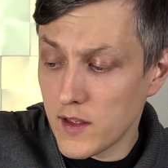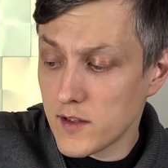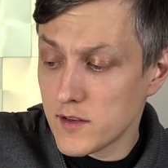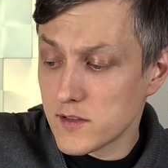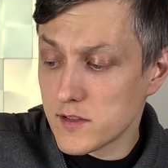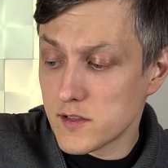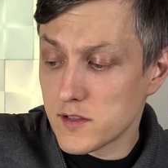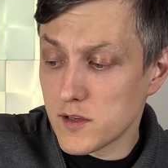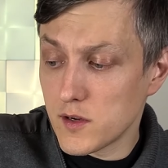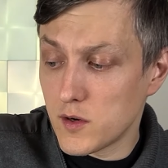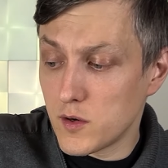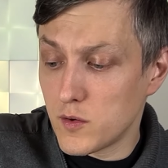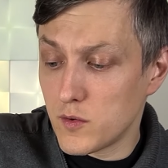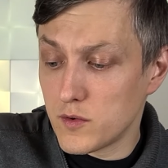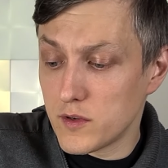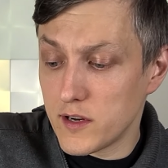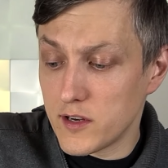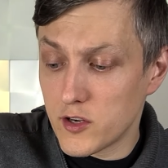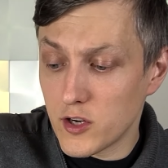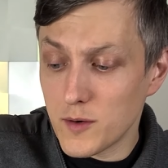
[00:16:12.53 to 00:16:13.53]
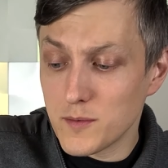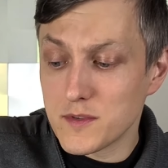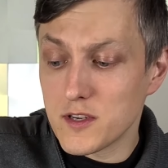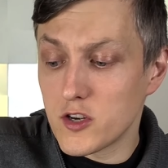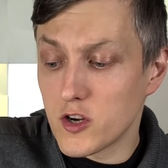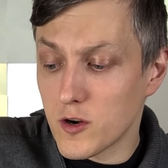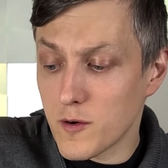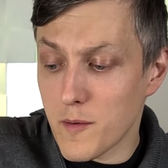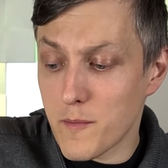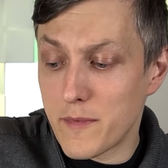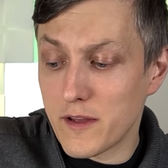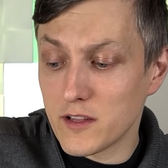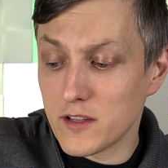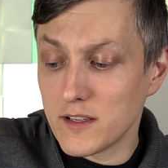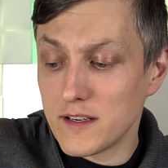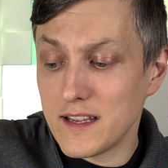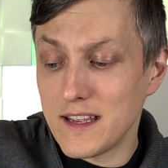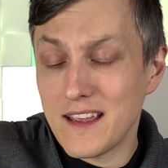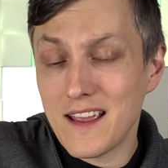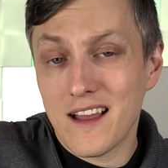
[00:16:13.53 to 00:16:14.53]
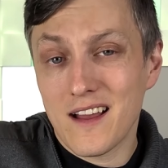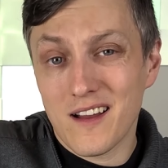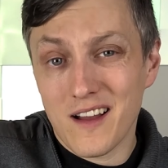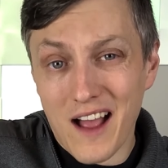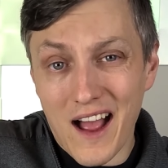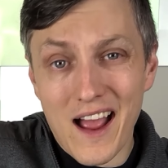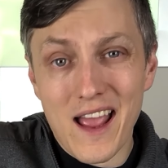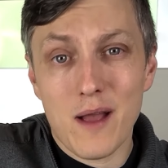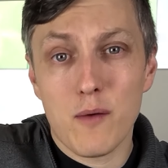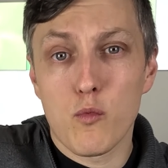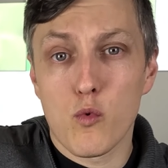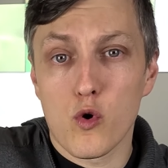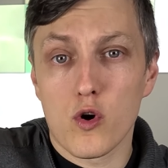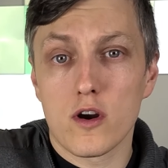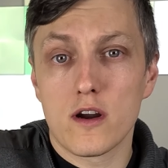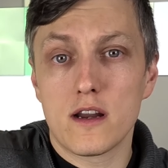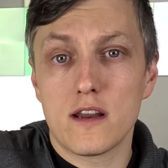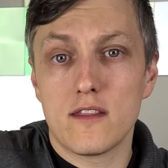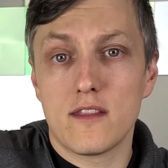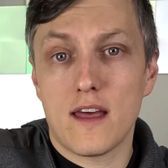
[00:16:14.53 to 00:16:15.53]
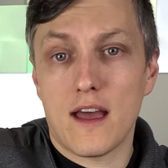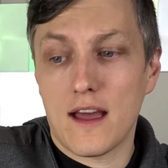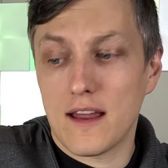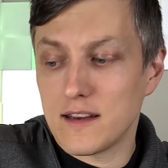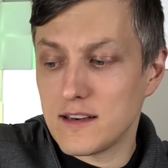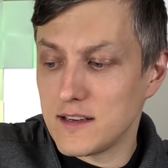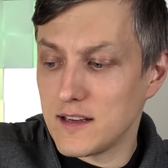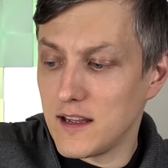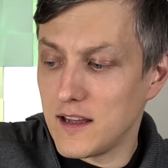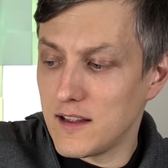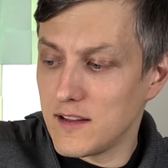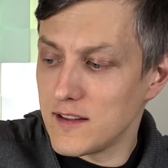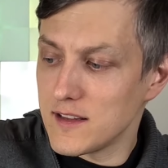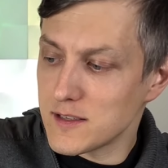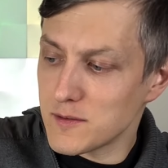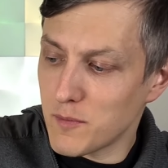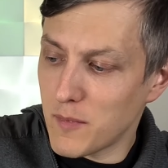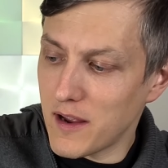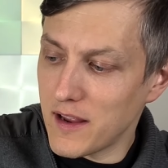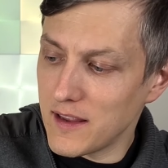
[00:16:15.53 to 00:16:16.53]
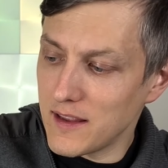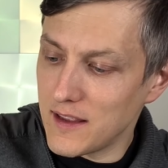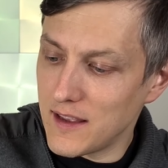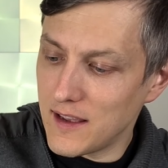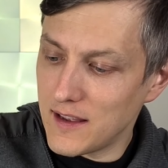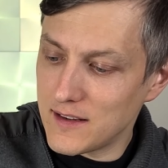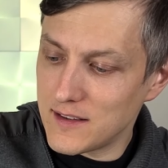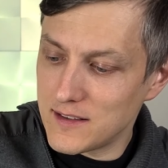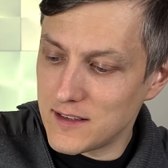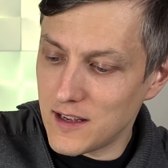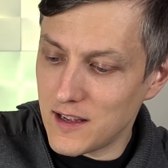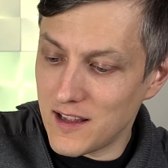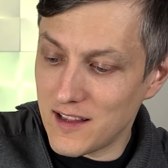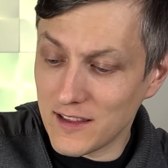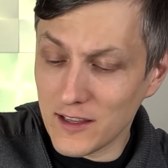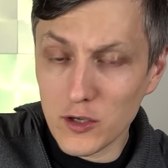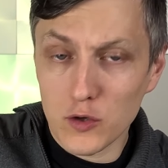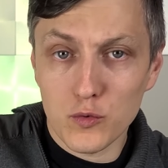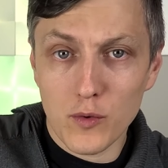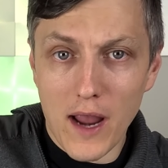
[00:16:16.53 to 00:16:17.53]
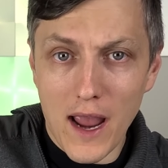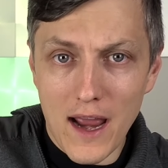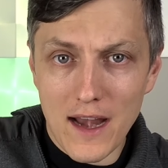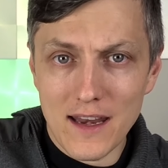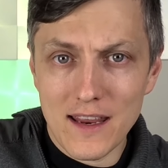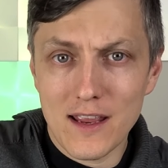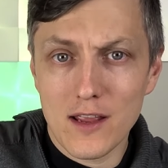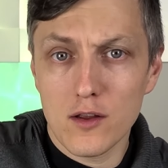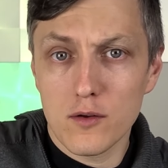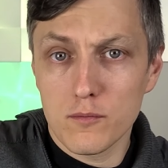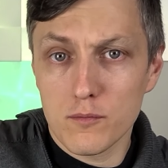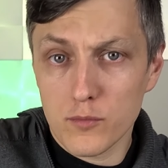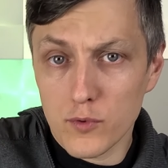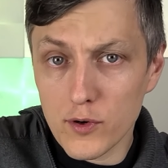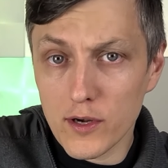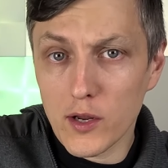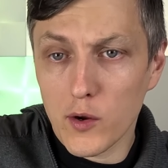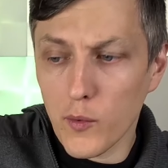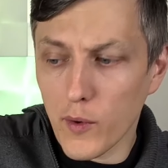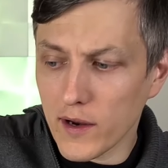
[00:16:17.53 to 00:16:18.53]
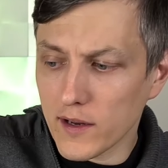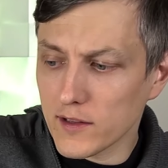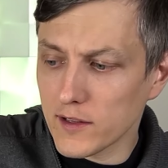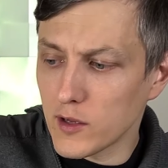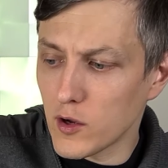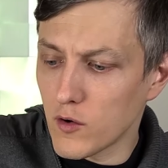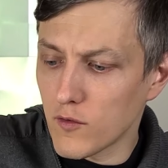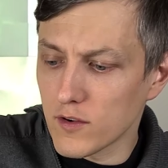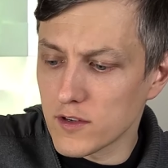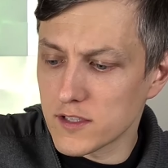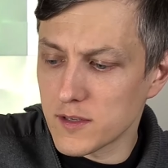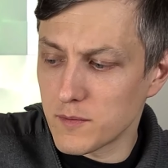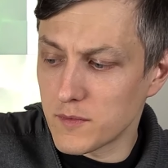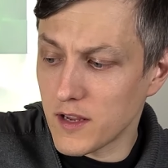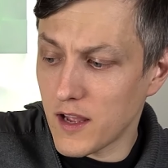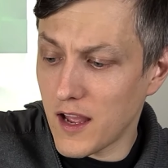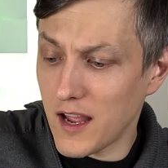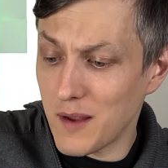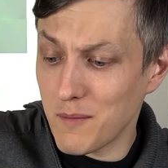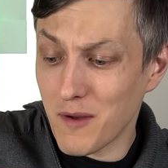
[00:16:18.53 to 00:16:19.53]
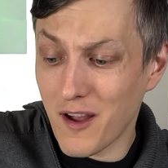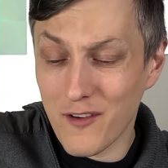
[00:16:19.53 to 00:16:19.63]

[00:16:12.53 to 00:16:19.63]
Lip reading: So in terms of durability, I am worried that this might get a little ratty pretty quickly over some time.